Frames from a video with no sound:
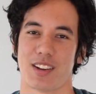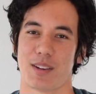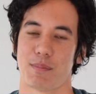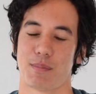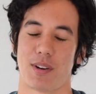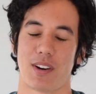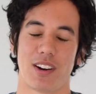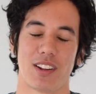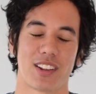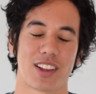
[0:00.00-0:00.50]

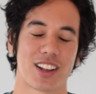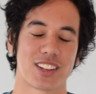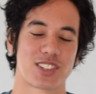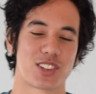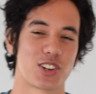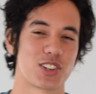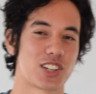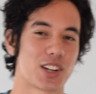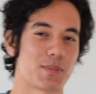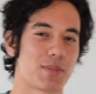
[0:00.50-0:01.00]
Apparently, I
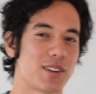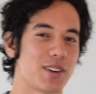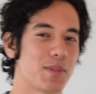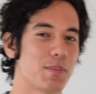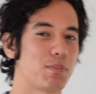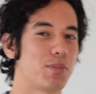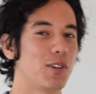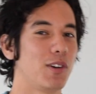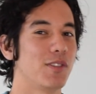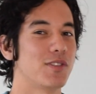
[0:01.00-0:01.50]
searched up it
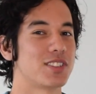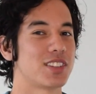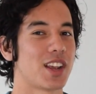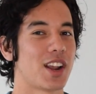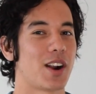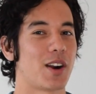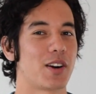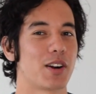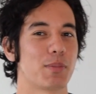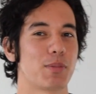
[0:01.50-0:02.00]
improves
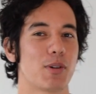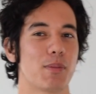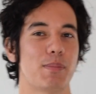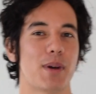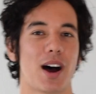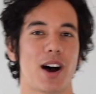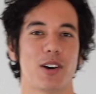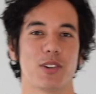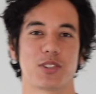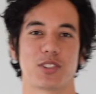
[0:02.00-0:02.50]
irritable
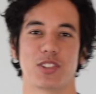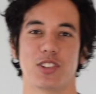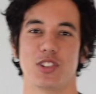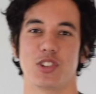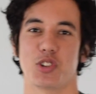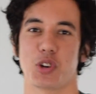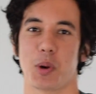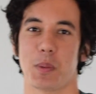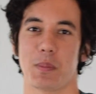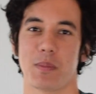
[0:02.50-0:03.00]
bowel
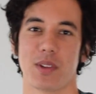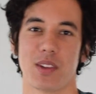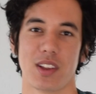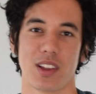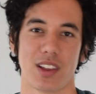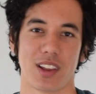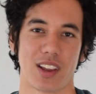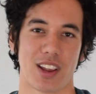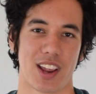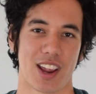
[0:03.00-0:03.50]
syndrome.
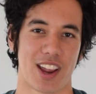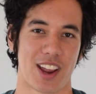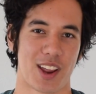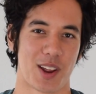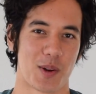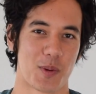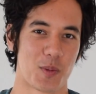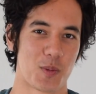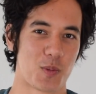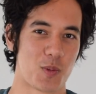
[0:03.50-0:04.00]

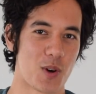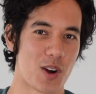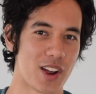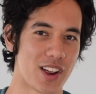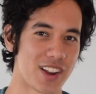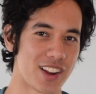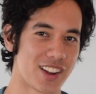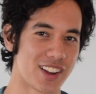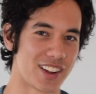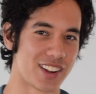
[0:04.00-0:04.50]
And
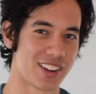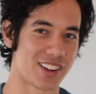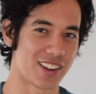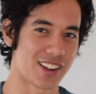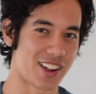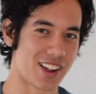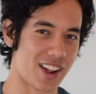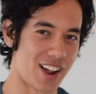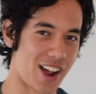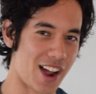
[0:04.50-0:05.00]
what
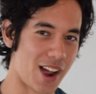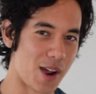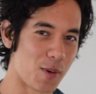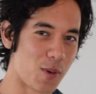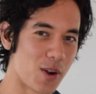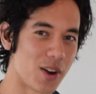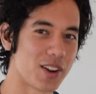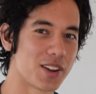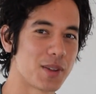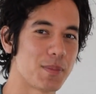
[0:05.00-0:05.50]
I
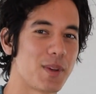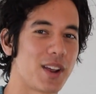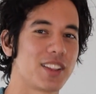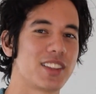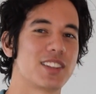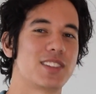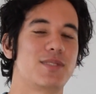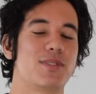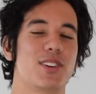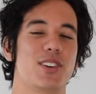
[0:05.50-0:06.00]
wanted to make
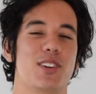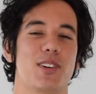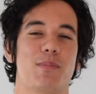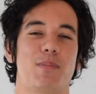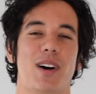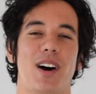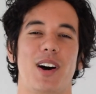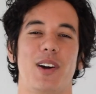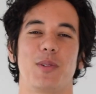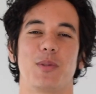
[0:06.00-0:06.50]
this video
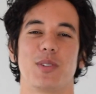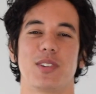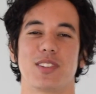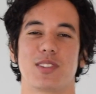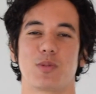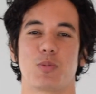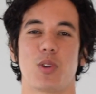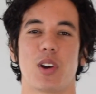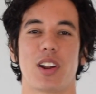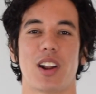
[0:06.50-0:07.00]
about
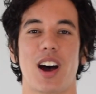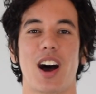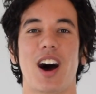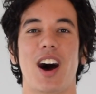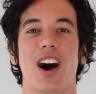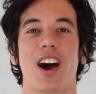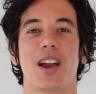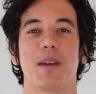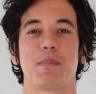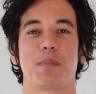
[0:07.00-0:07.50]
was what
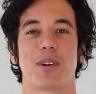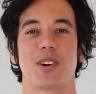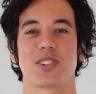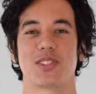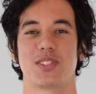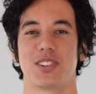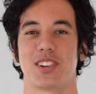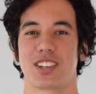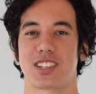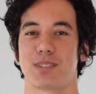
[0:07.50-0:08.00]
I
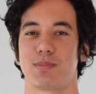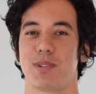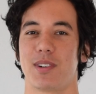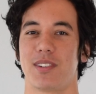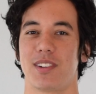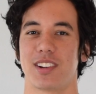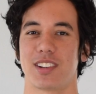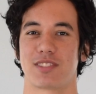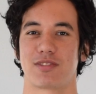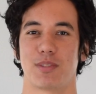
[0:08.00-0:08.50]
personally
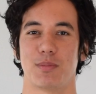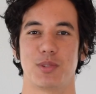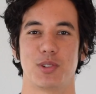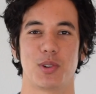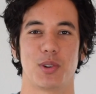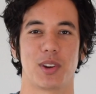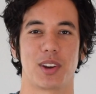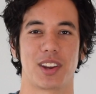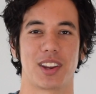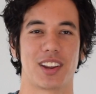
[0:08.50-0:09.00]
experienced from
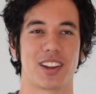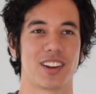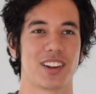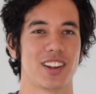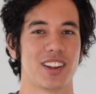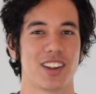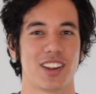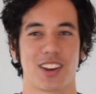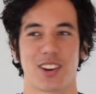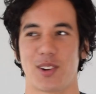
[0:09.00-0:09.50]
doing it.
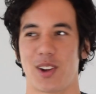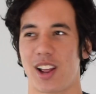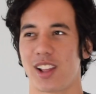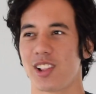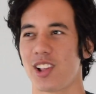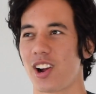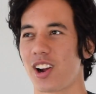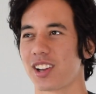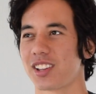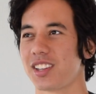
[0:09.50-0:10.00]
You know, I
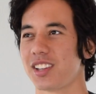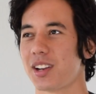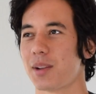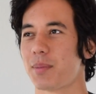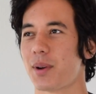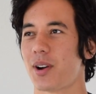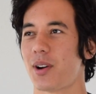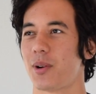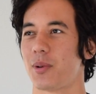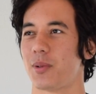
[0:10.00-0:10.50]
logged in
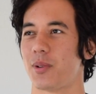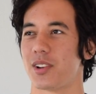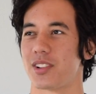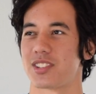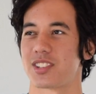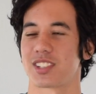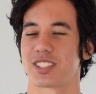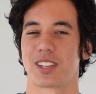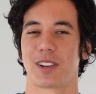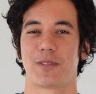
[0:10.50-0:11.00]
about, what,
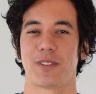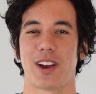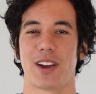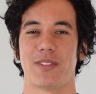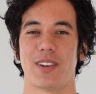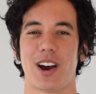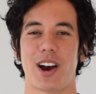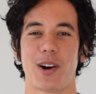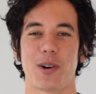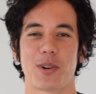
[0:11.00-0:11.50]
65
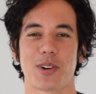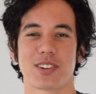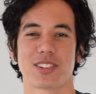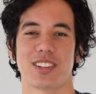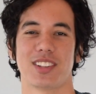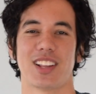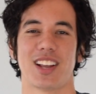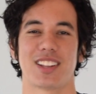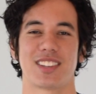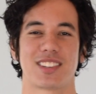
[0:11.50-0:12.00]
hours,
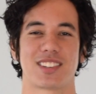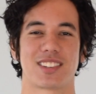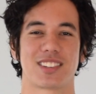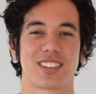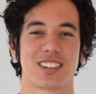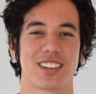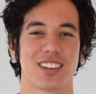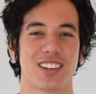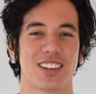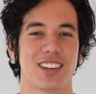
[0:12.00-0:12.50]
and that's
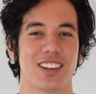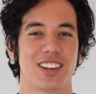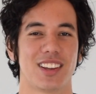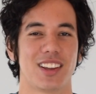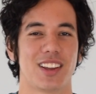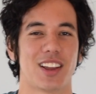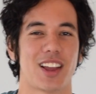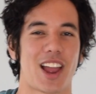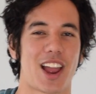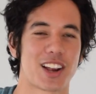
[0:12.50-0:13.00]

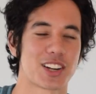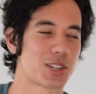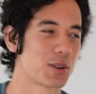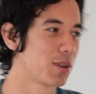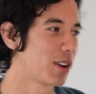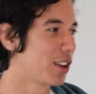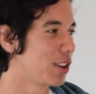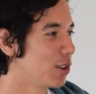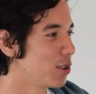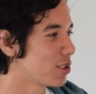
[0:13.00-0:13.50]
actually
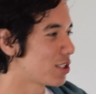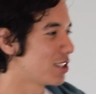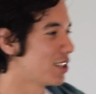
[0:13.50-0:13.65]
what I use